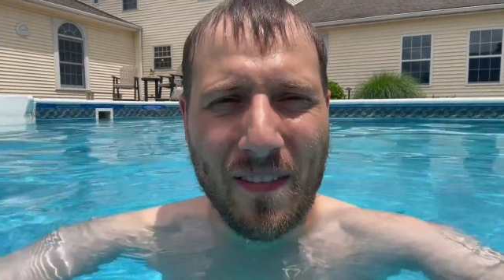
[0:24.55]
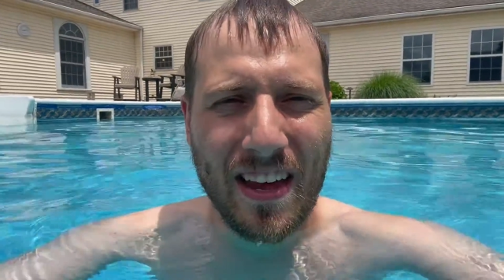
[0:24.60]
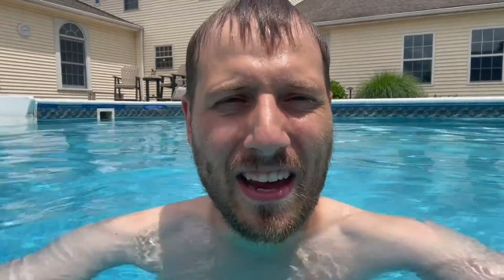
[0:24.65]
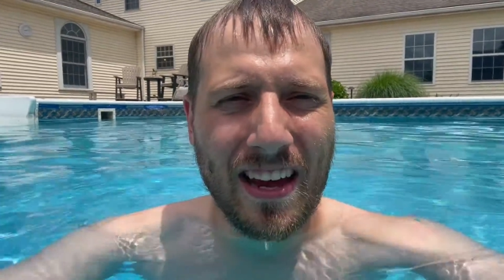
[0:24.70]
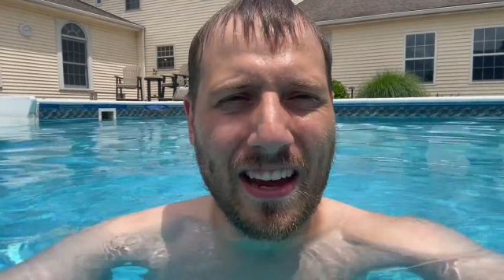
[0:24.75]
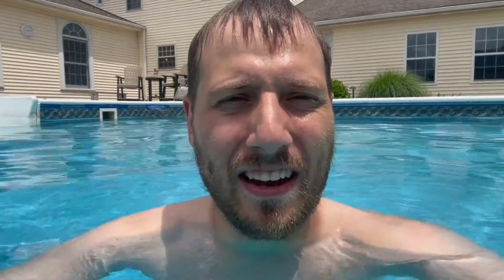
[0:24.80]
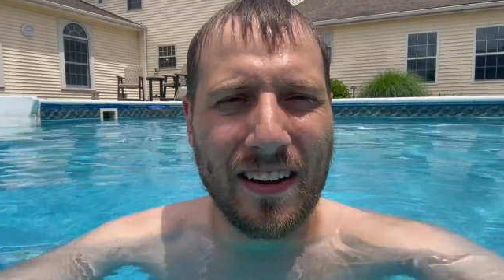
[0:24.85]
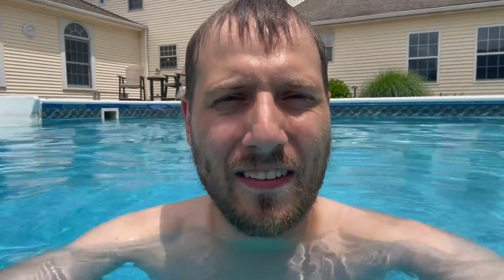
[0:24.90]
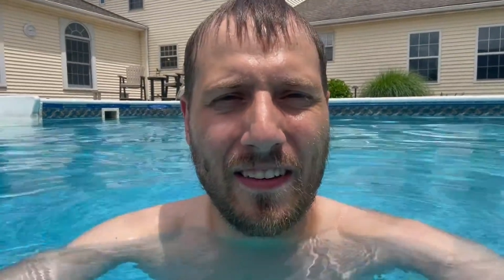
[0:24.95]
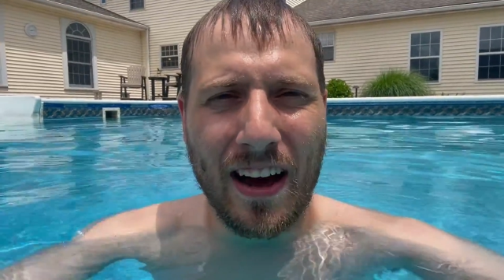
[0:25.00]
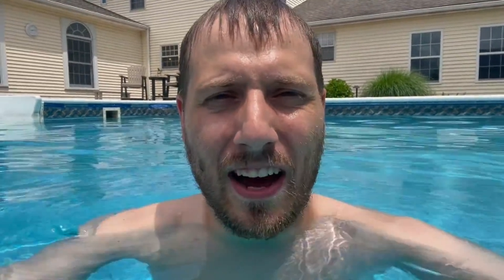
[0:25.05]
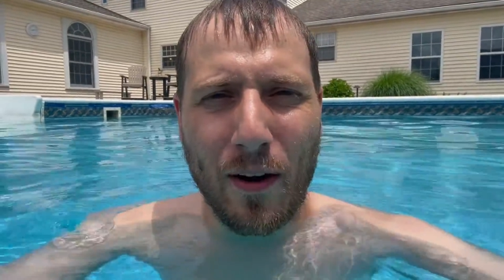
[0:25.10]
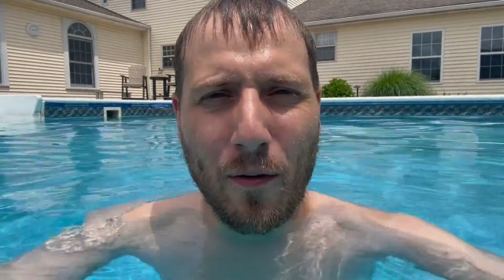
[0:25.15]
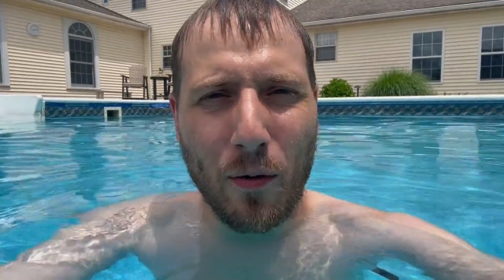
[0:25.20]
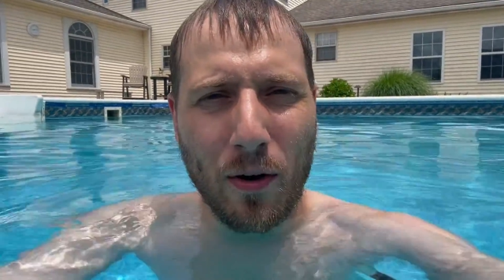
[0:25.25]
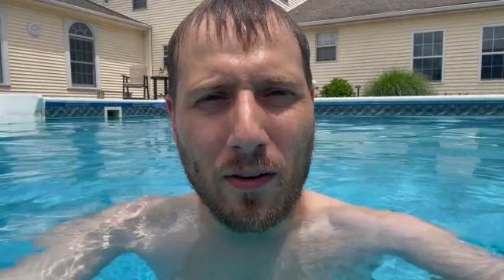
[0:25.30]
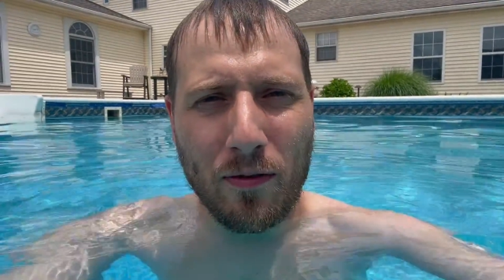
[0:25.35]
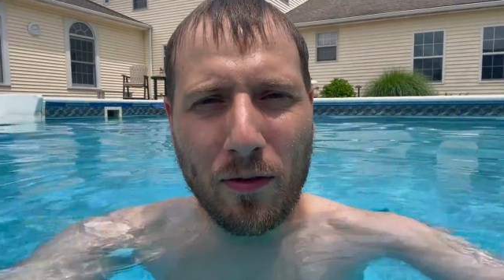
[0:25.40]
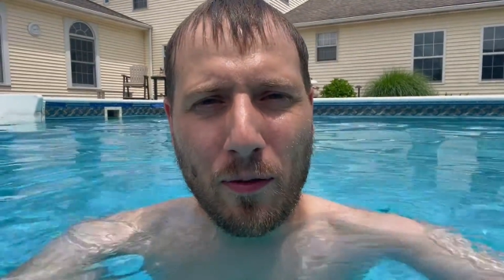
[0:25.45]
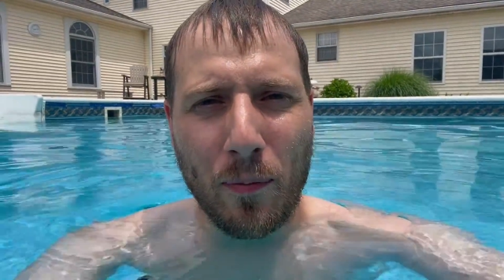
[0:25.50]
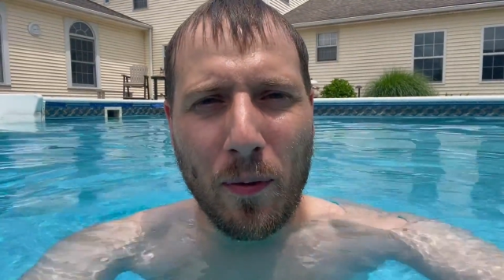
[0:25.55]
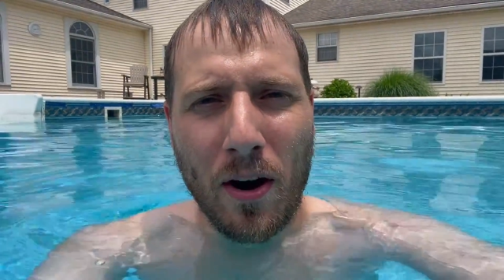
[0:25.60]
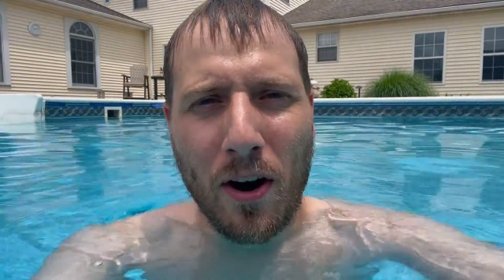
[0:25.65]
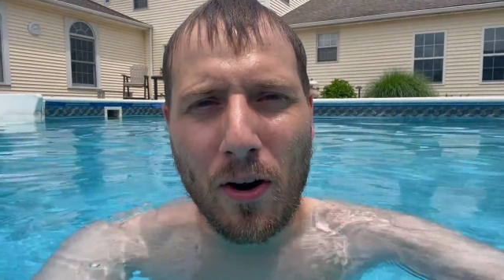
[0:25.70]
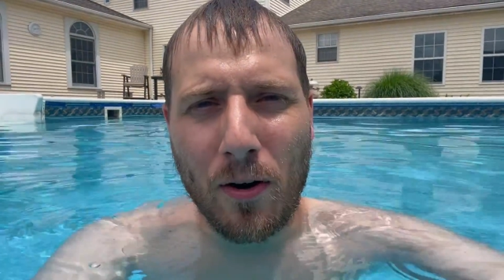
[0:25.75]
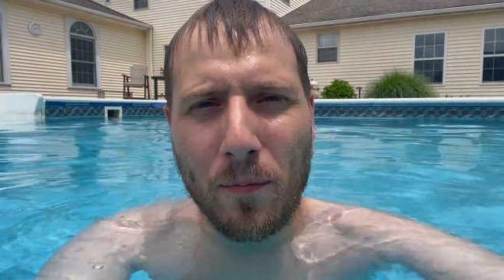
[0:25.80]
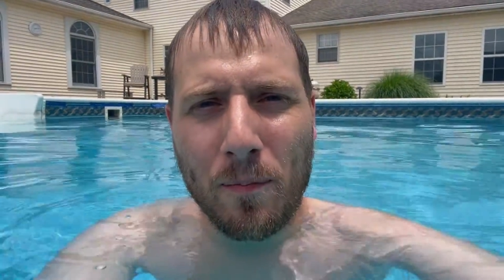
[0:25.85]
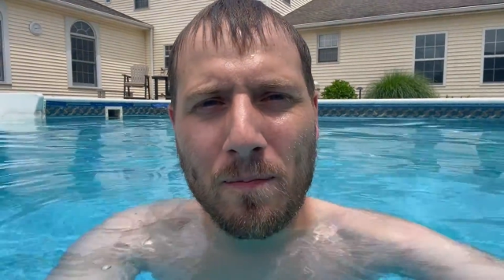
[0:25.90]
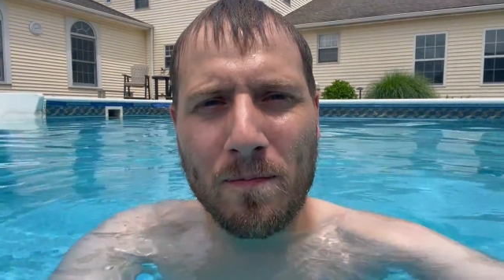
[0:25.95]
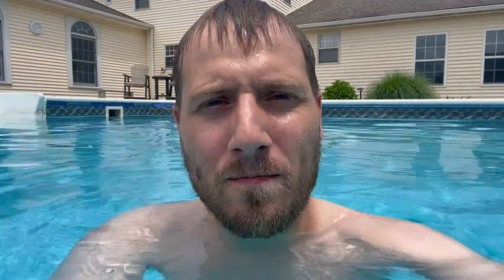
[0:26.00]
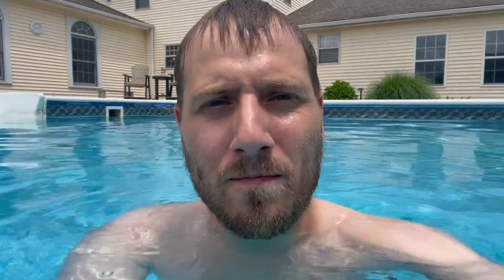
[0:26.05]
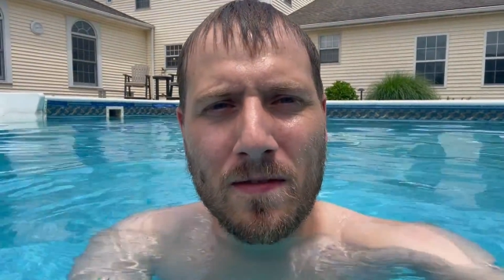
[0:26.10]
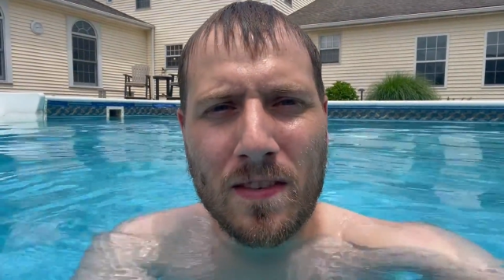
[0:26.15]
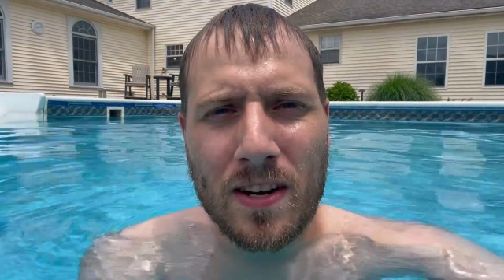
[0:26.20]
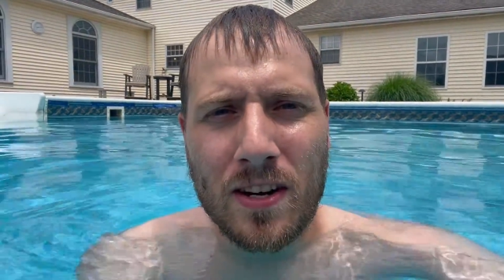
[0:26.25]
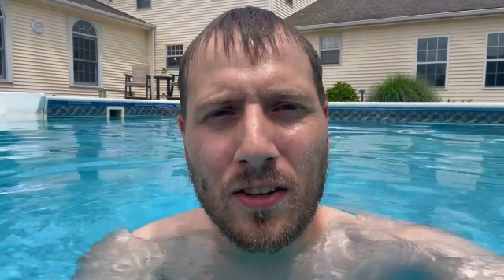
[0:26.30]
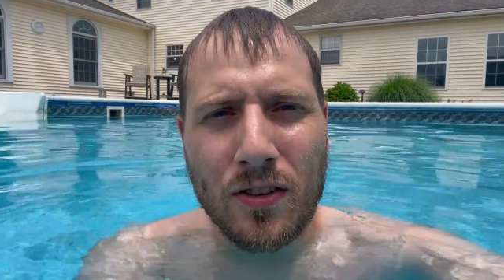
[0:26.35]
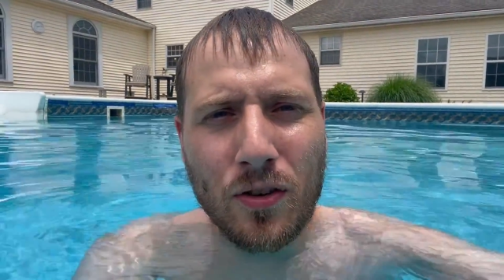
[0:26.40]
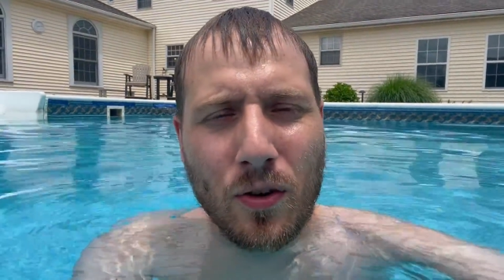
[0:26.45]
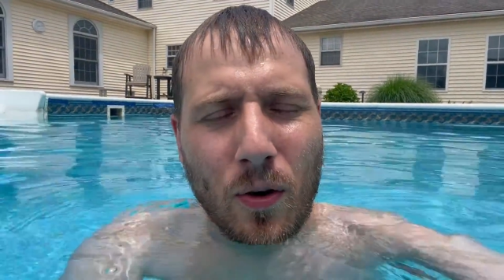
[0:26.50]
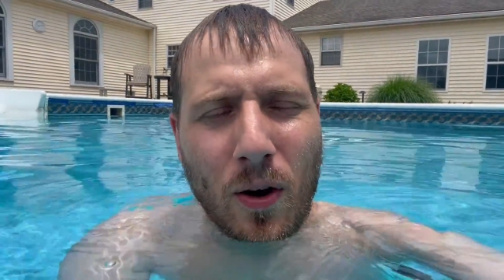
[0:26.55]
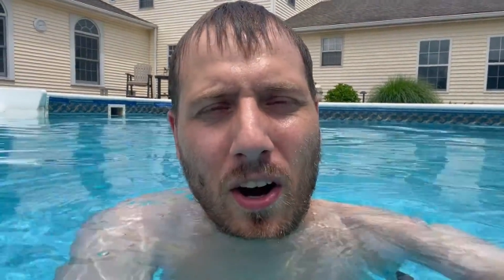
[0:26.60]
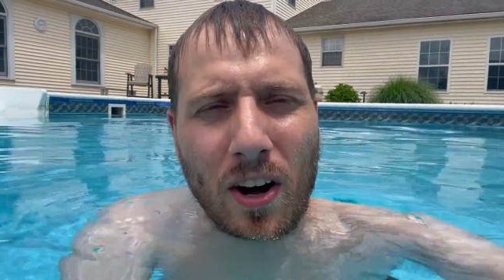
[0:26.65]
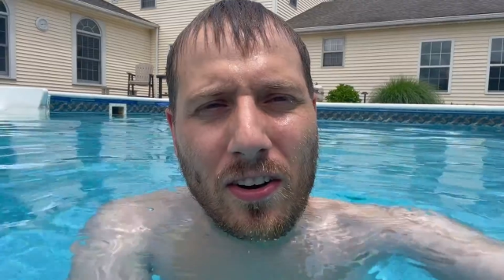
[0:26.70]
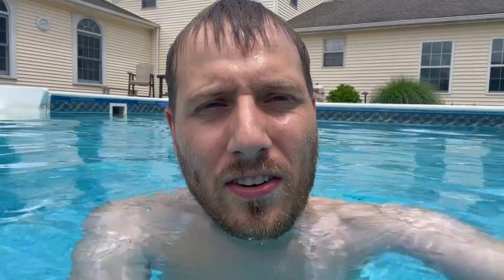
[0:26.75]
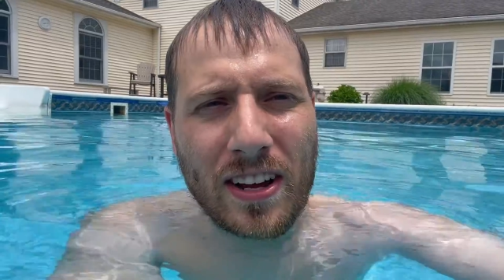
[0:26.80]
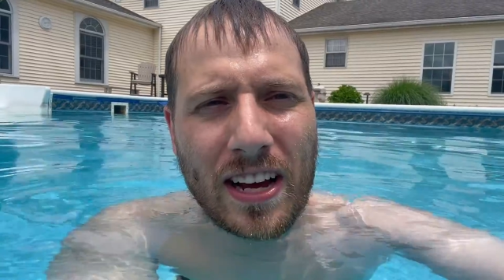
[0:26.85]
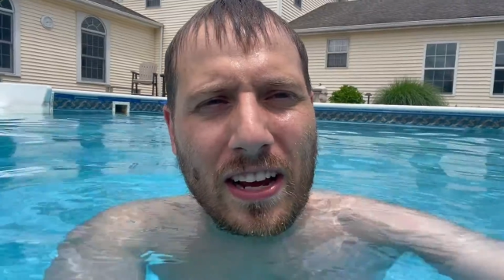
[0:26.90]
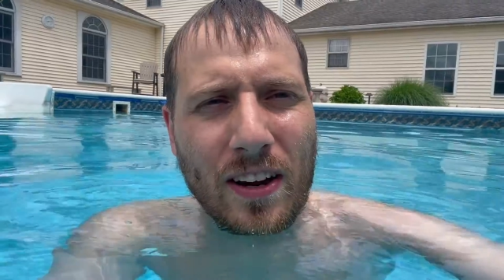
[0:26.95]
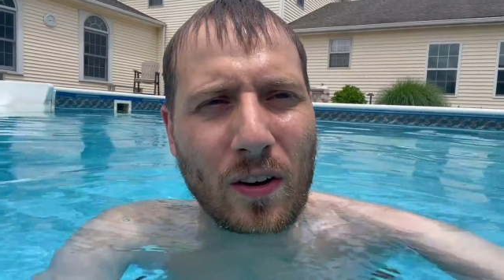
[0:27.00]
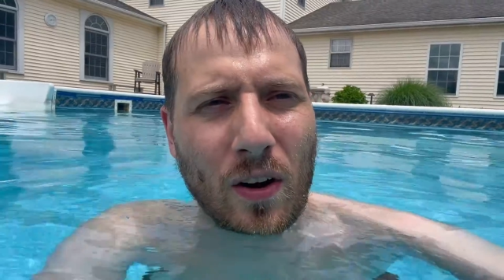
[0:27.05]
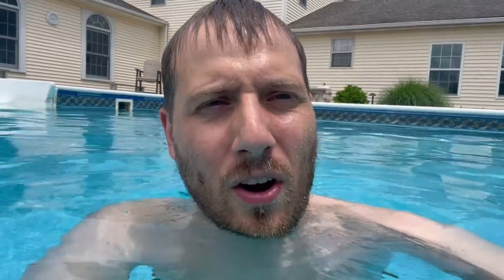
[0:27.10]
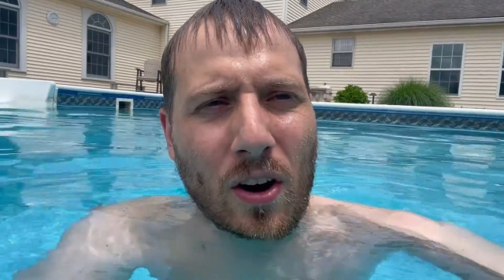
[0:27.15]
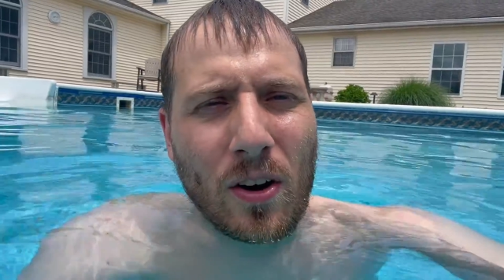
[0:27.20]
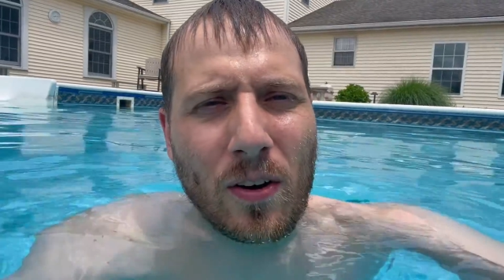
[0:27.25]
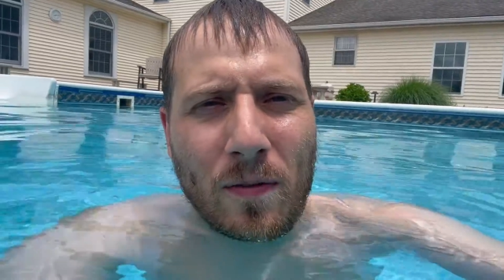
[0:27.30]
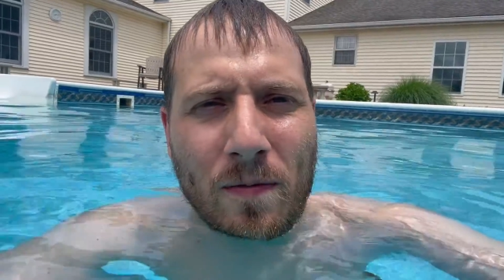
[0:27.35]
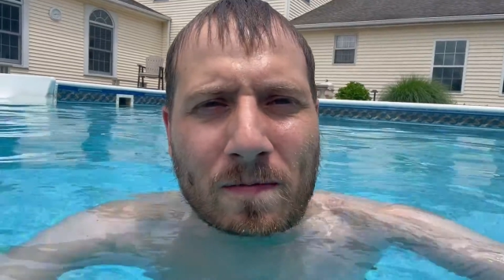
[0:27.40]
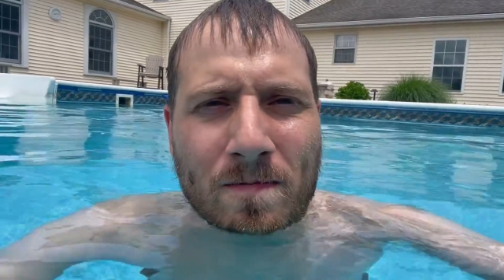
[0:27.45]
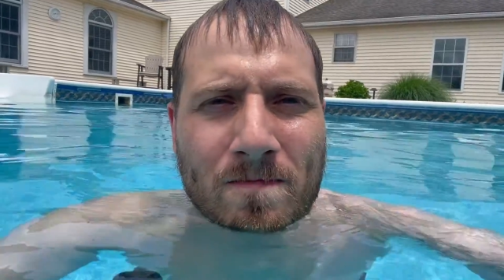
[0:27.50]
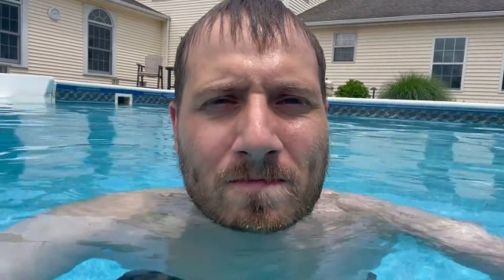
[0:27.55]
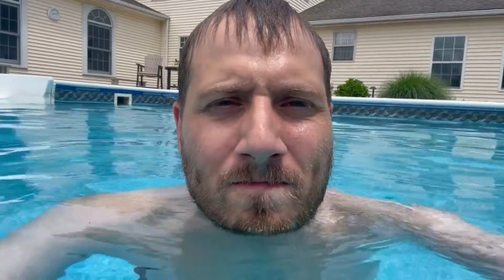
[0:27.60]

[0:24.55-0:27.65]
and I work from home. So all day long,